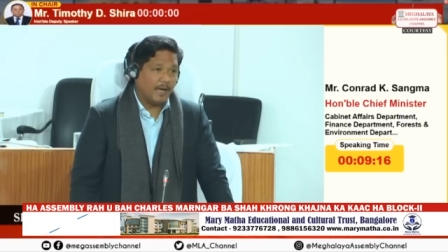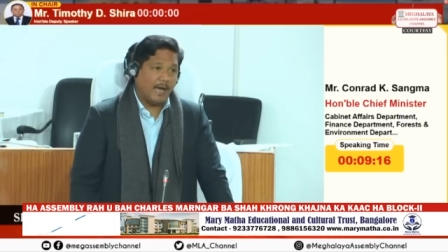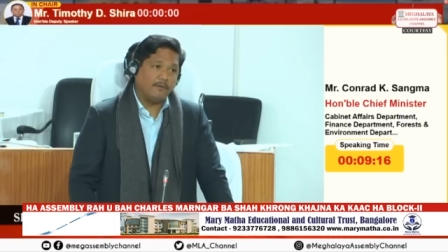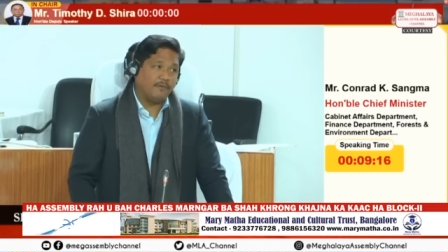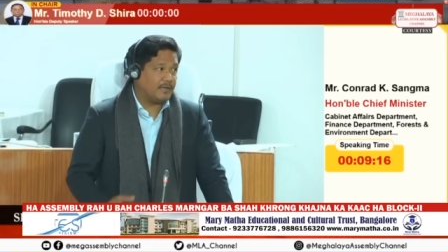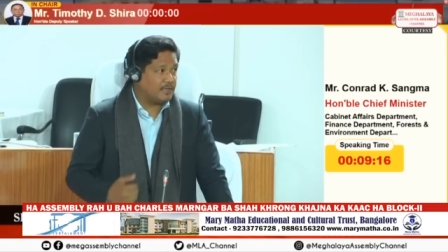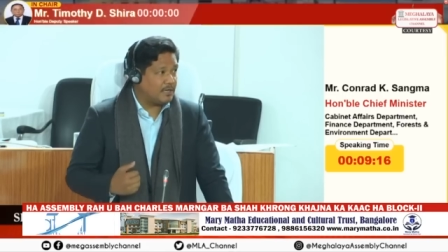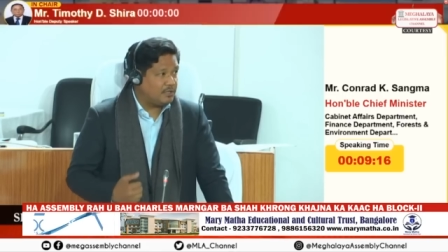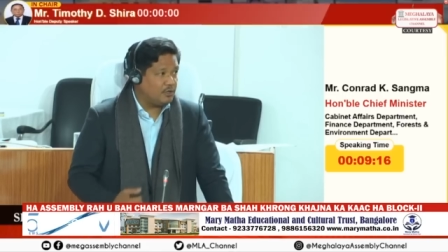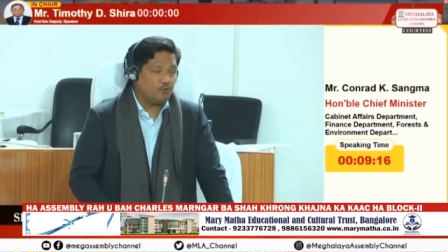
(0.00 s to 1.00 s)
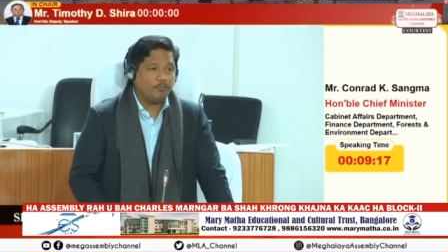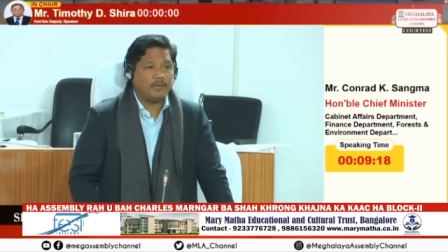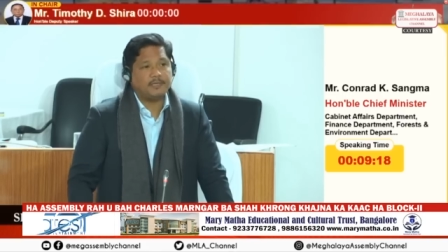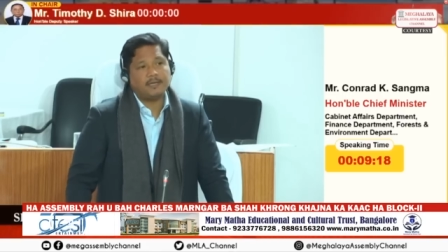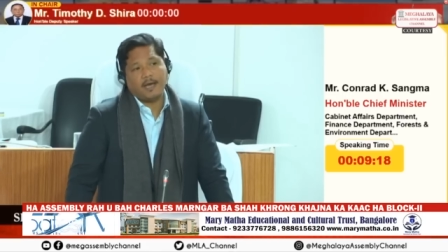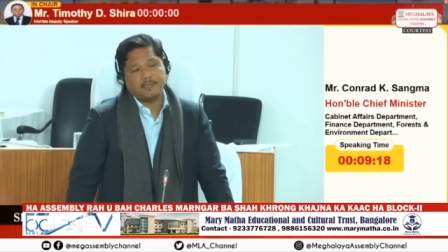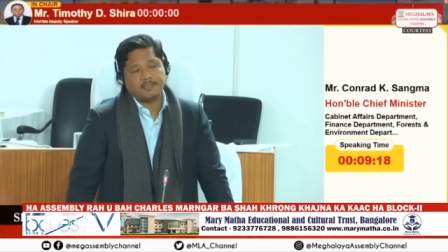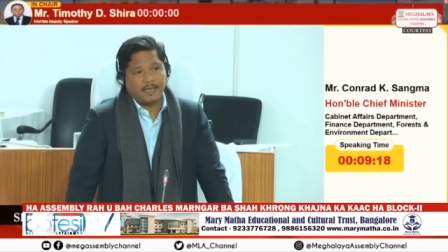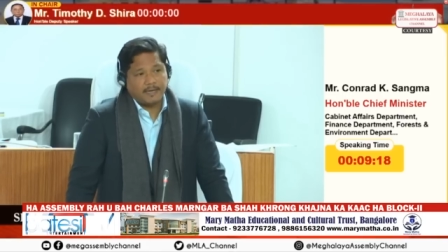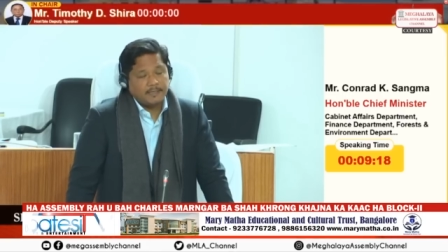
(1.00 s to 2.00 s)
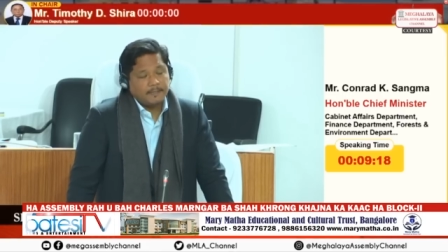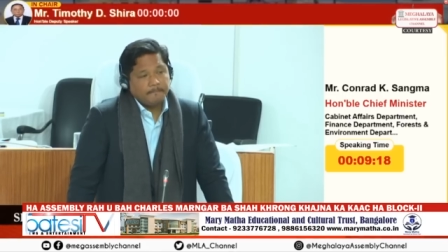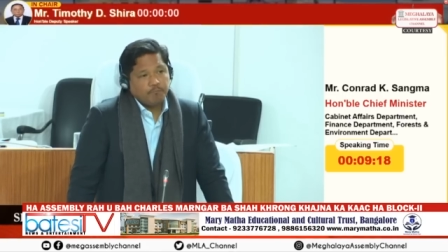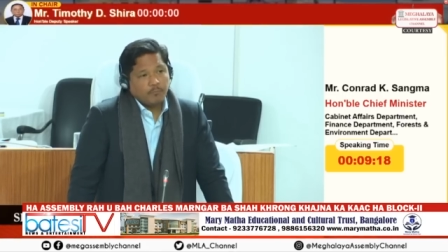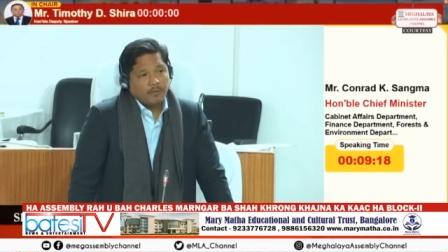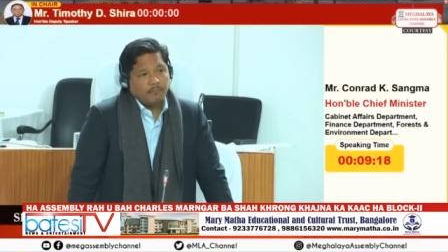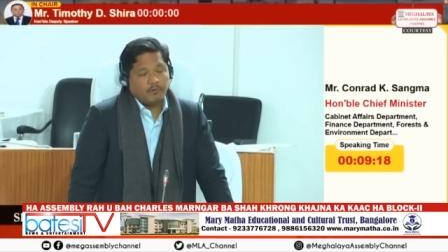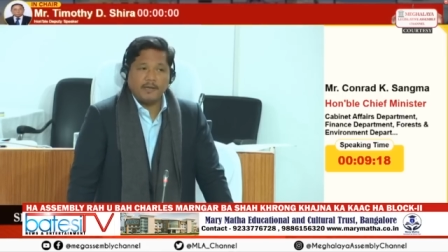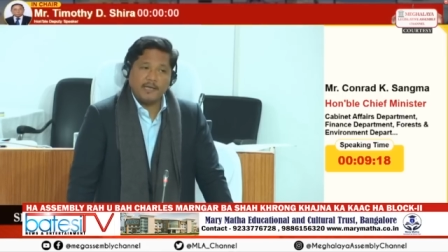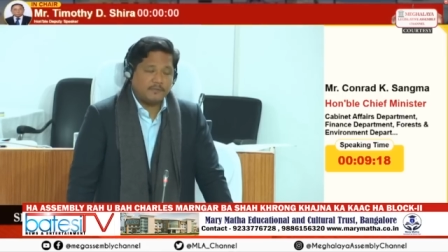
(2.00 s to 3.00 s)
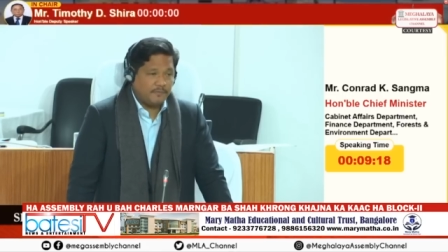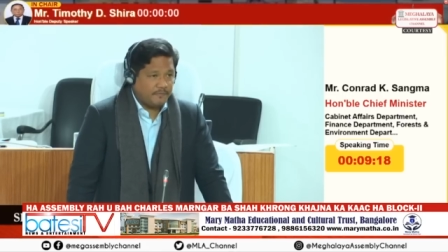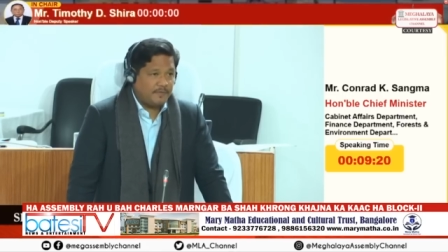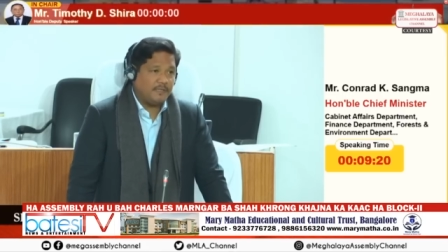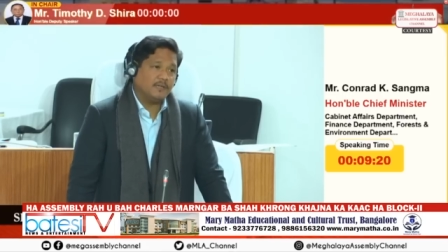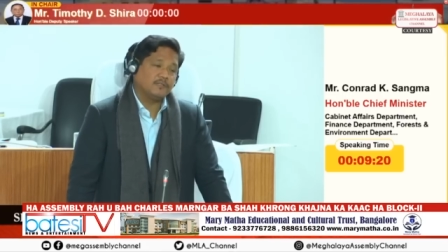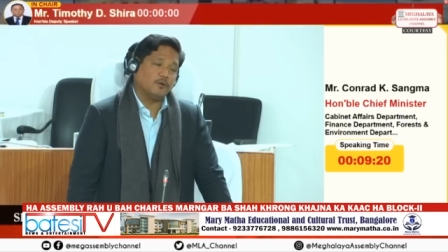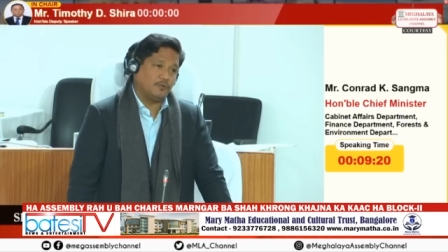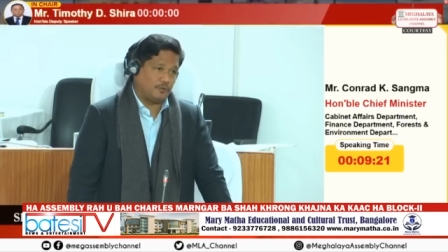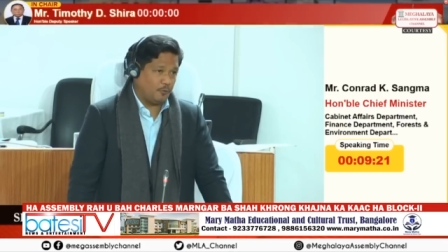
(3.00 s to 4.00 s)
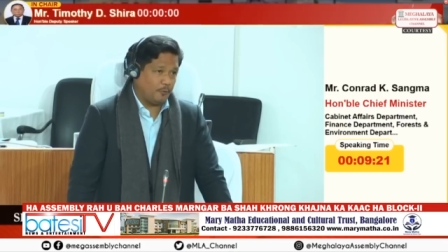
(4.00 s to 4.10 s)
And we can continue to maintain our stand for the next 50 years also.